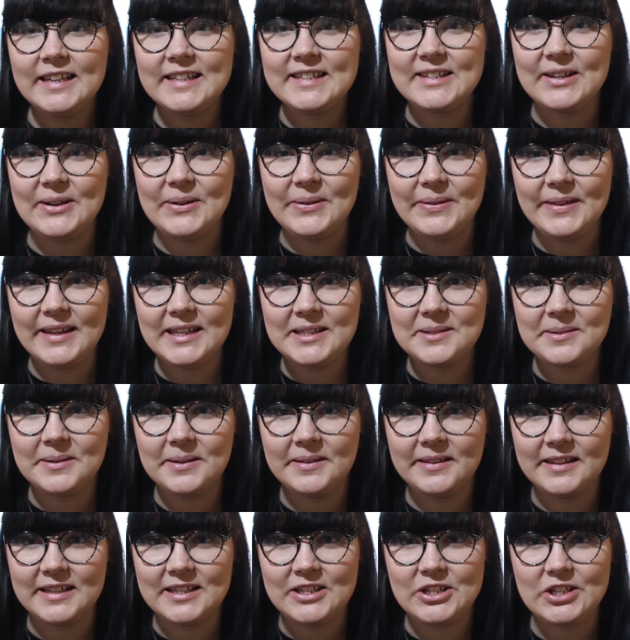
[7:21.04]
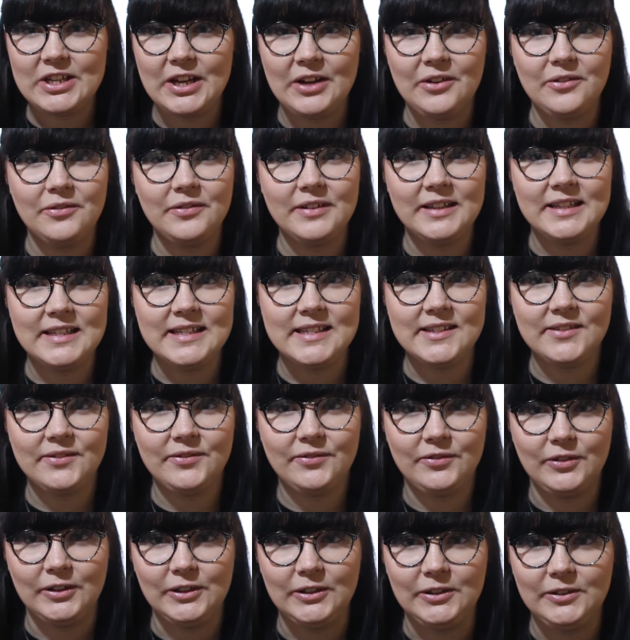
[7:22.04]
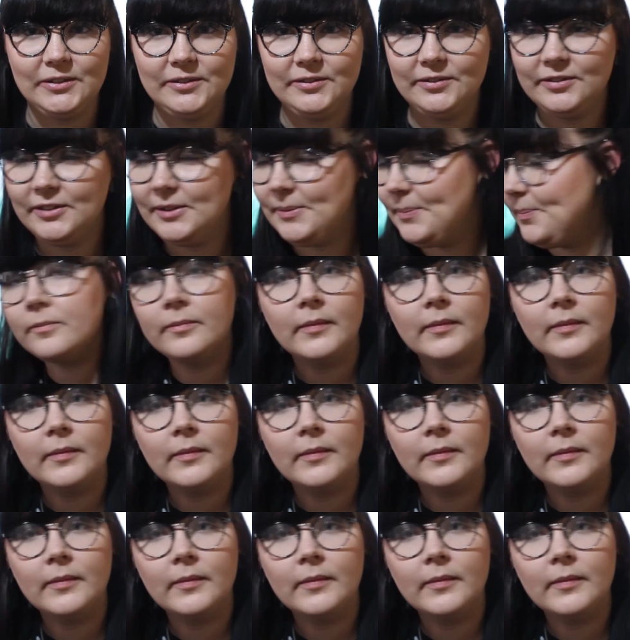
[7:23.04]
So that's what this shelf is full of.